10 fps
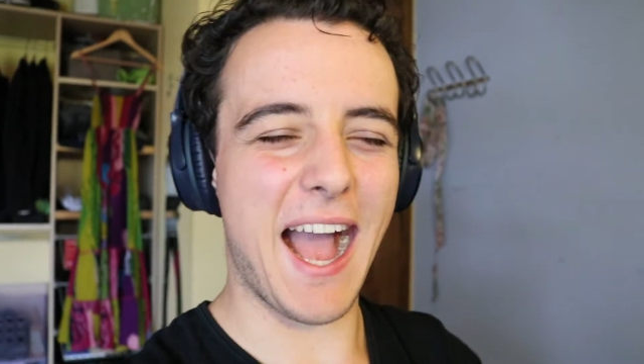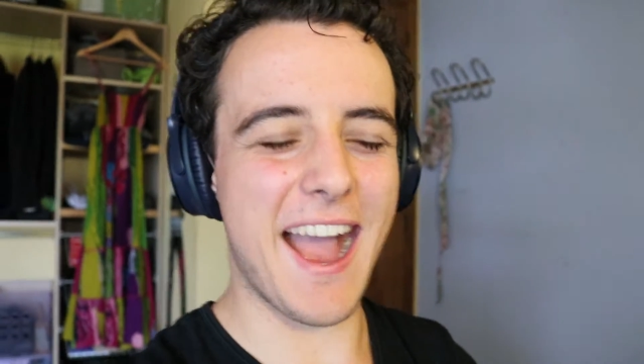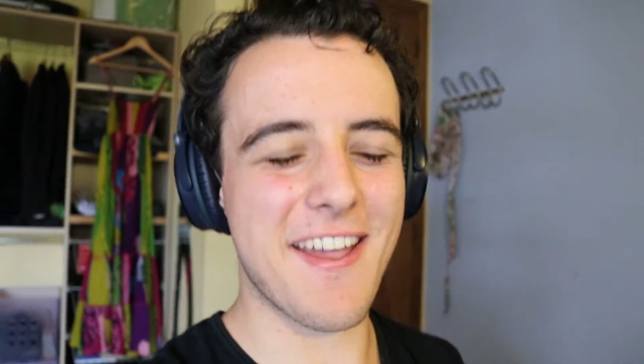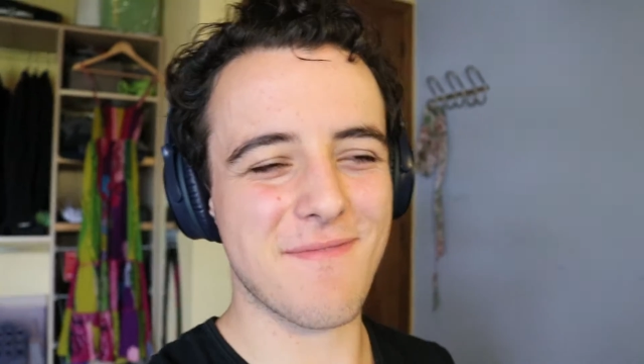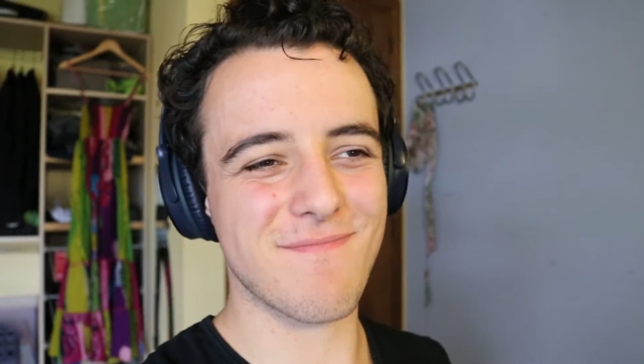
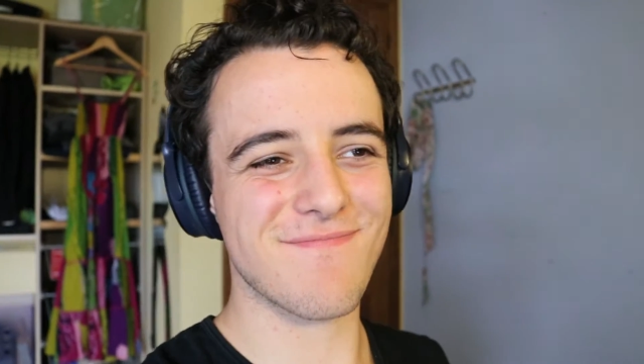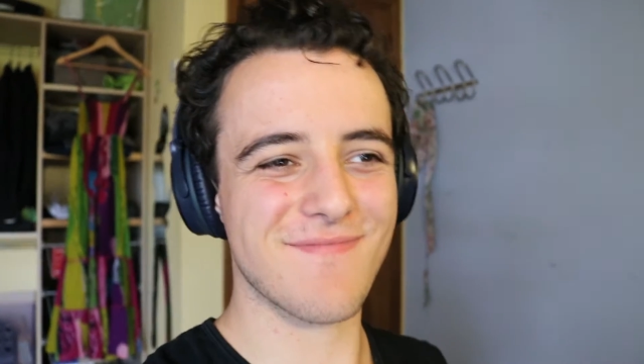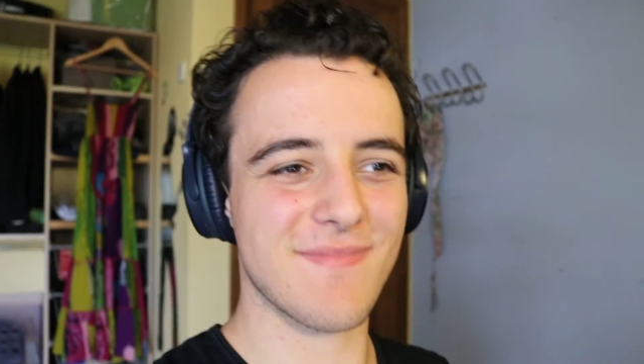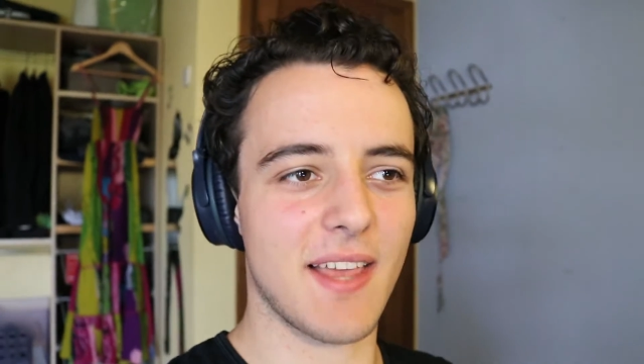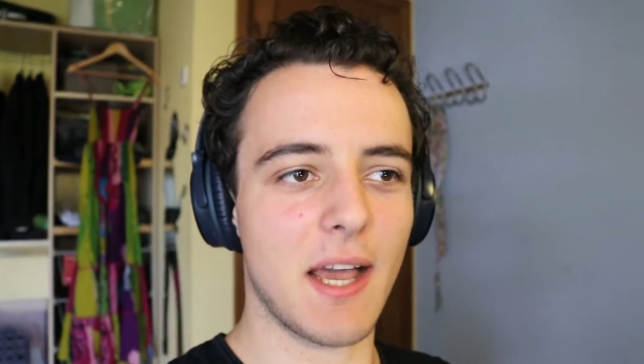I
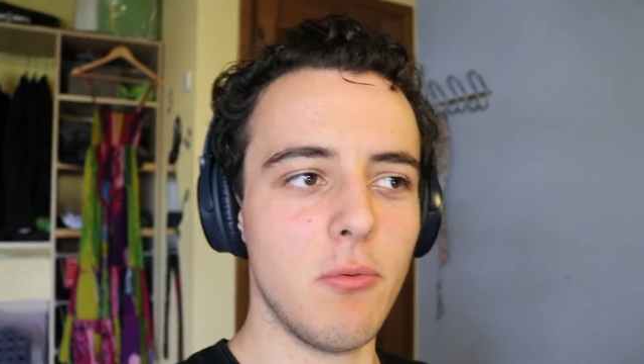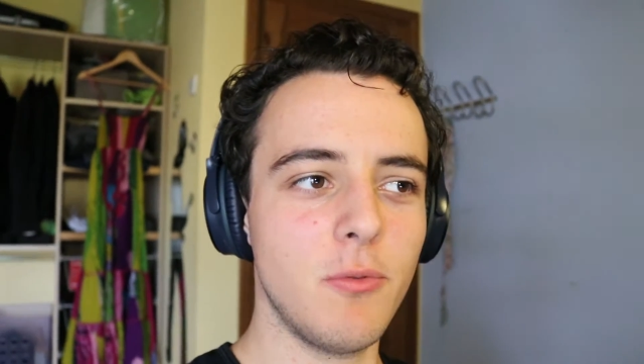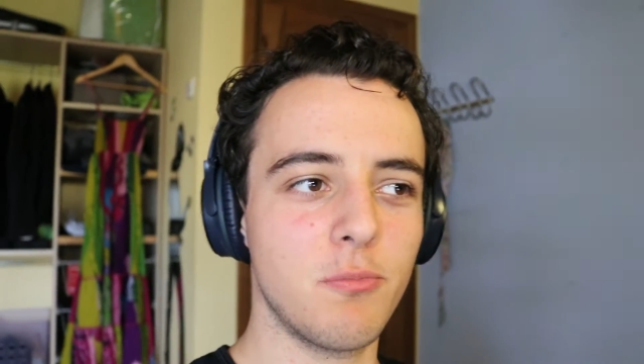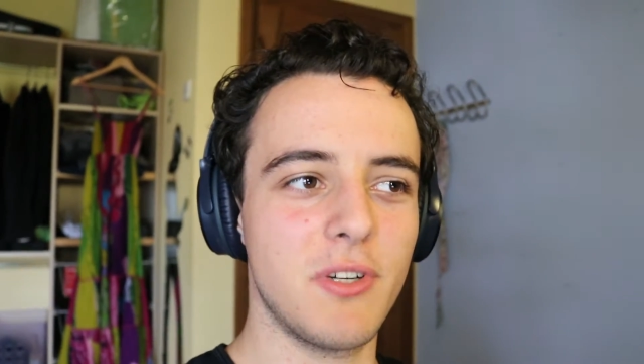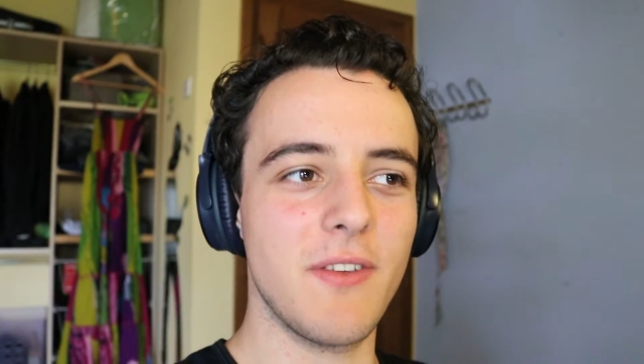I
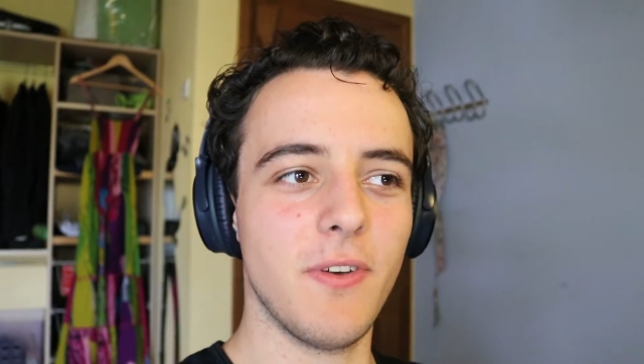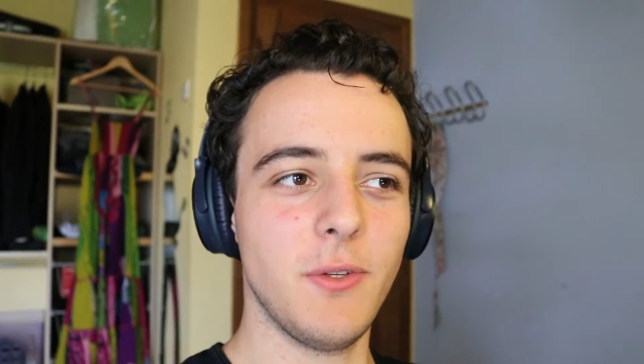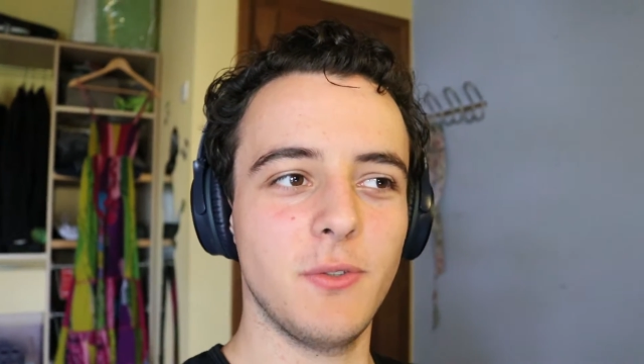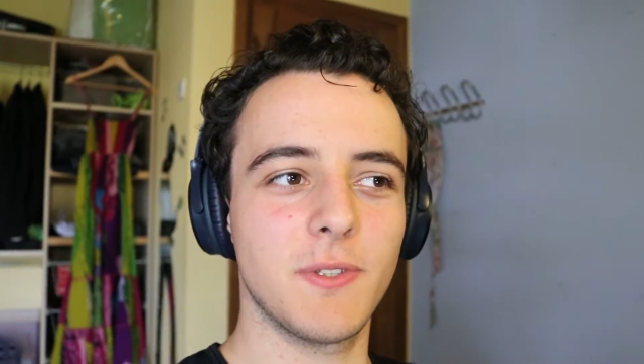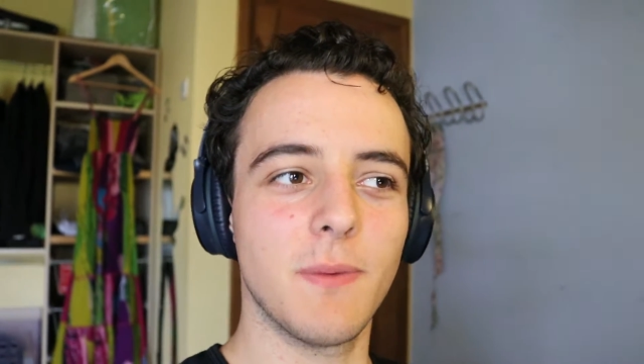would
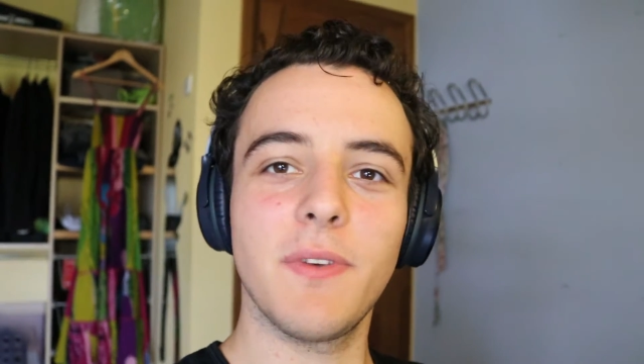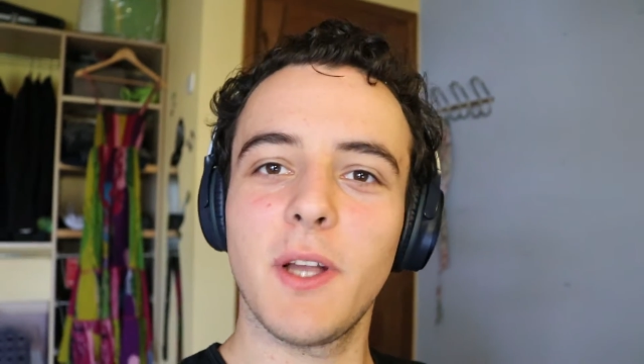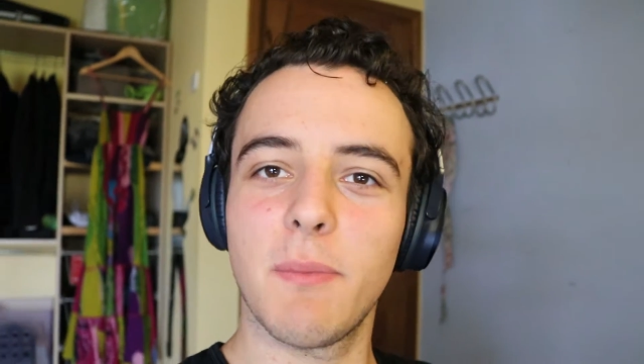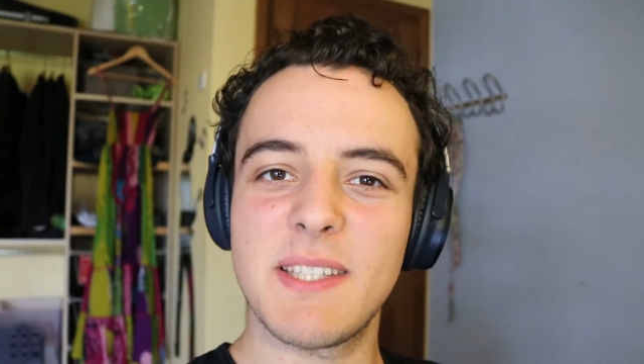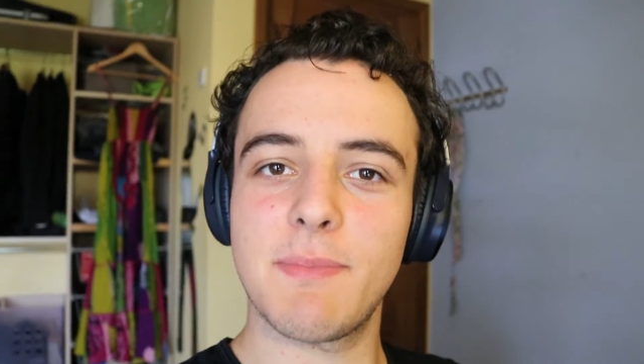prefer to do
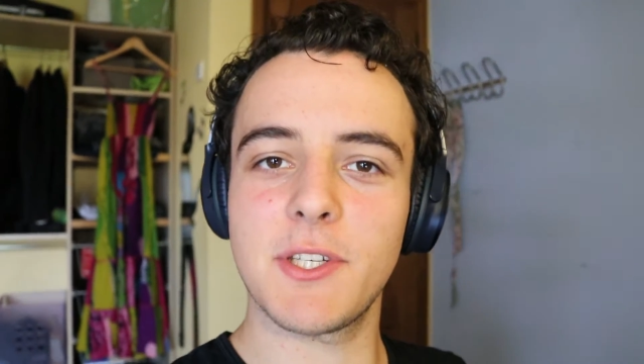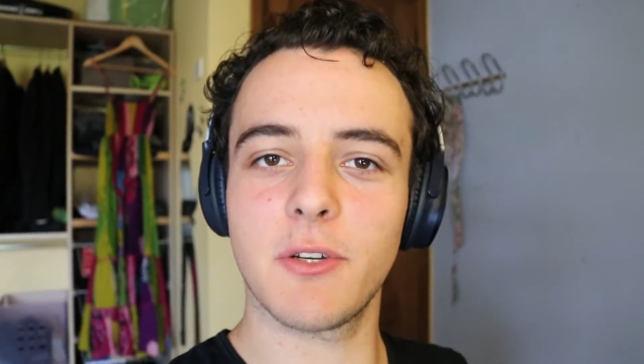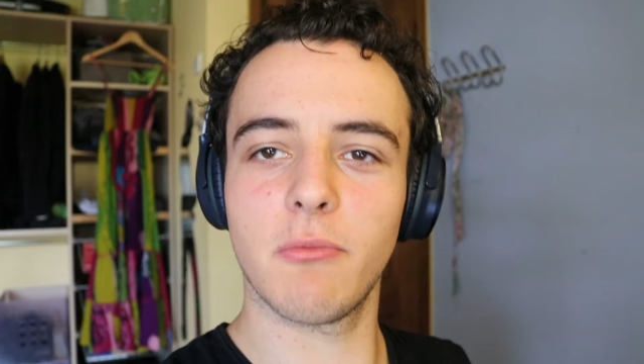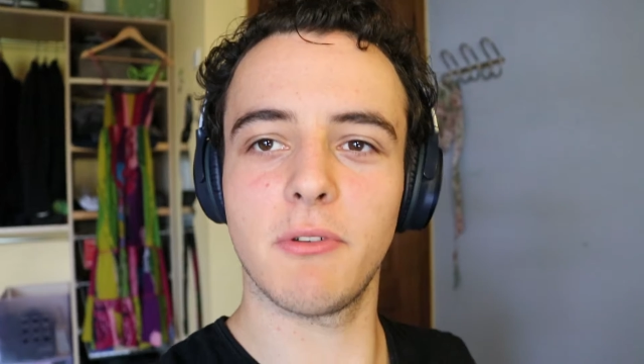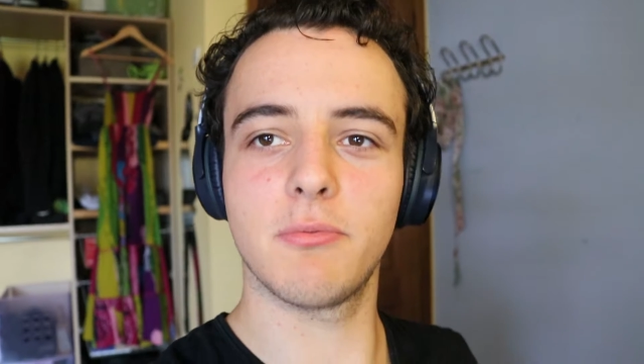something a bit
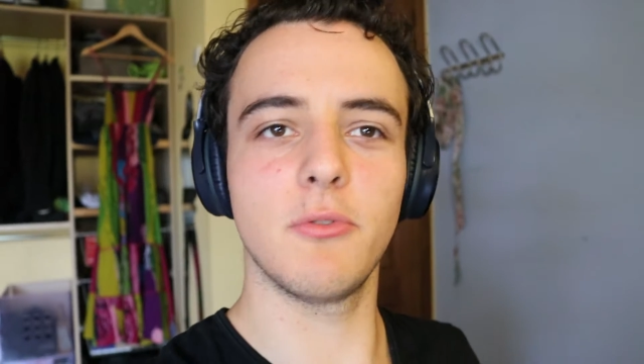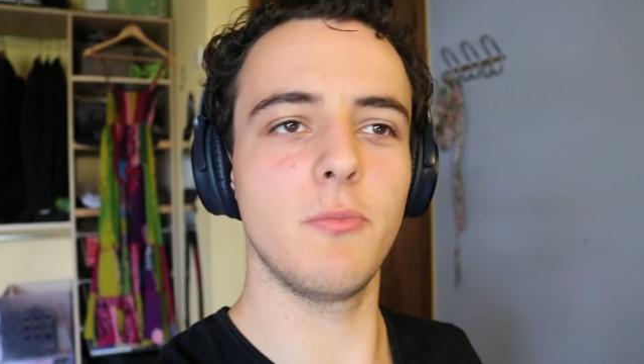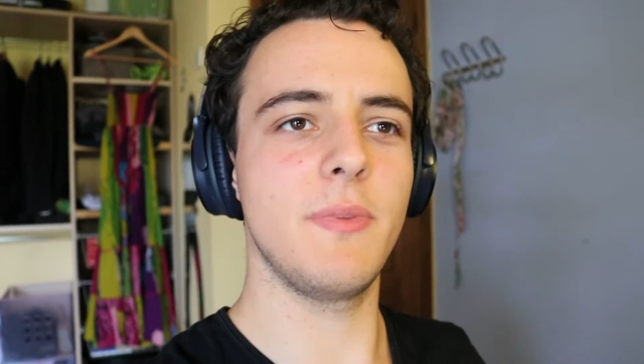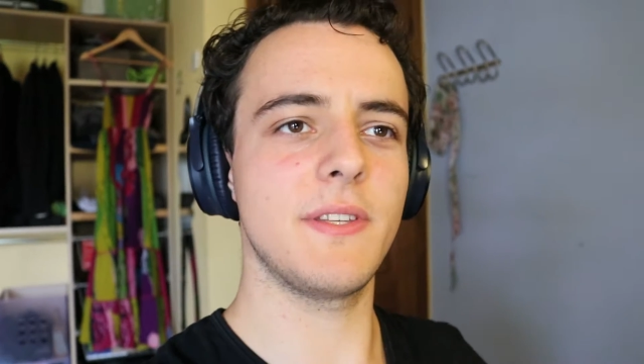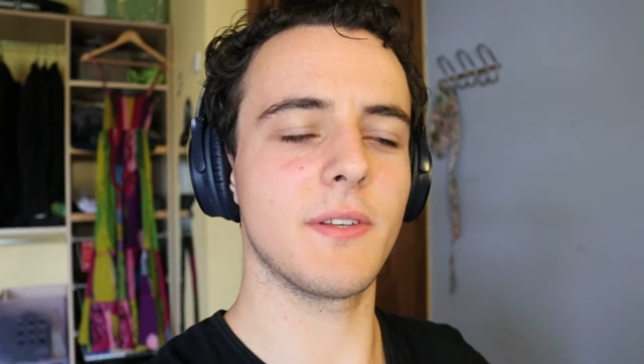special, which
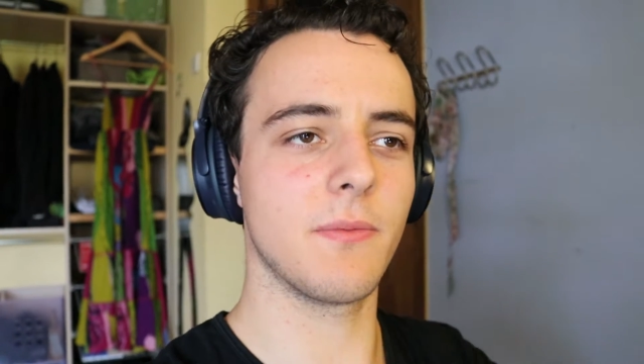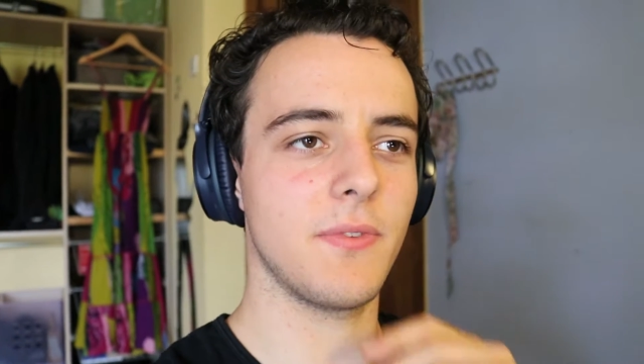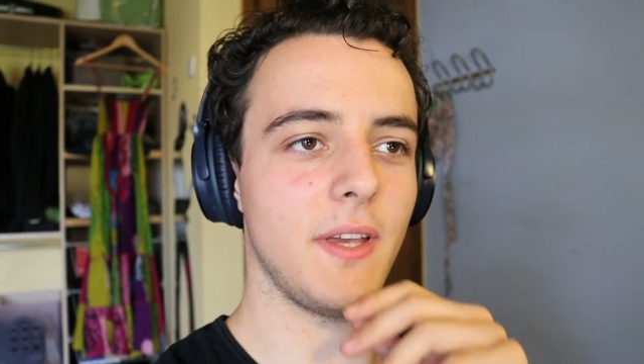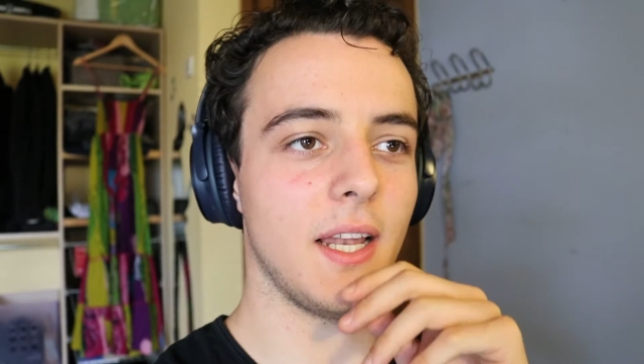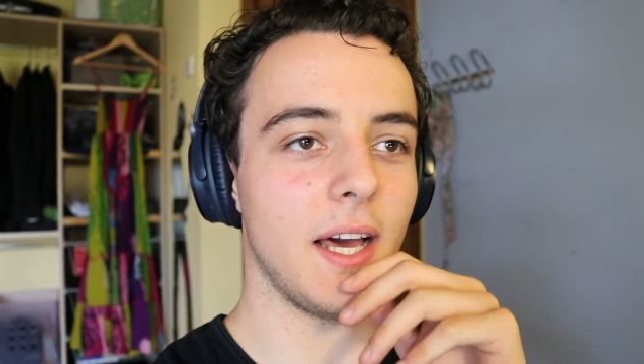would be
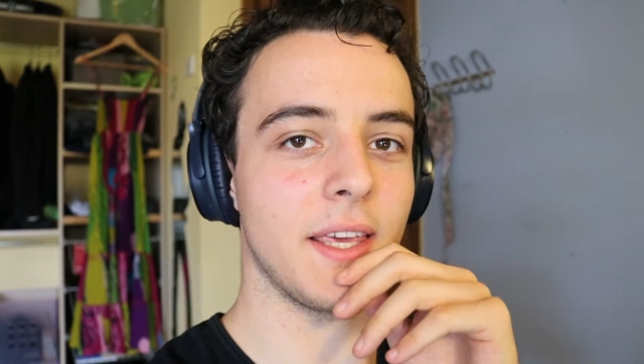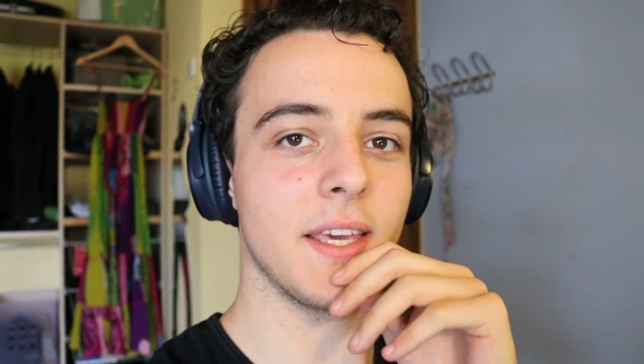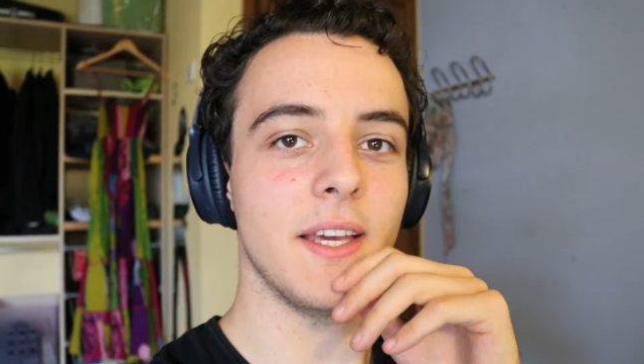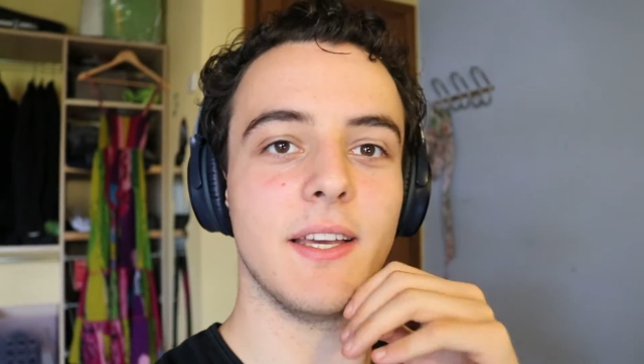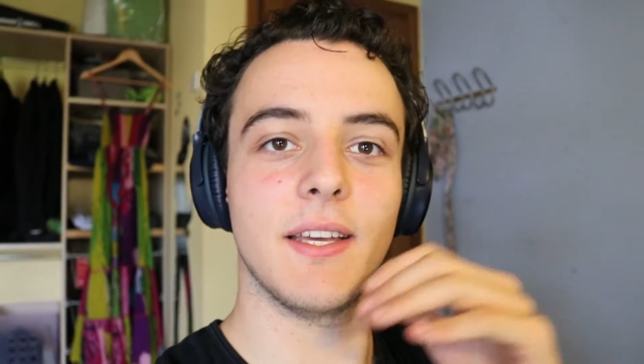something like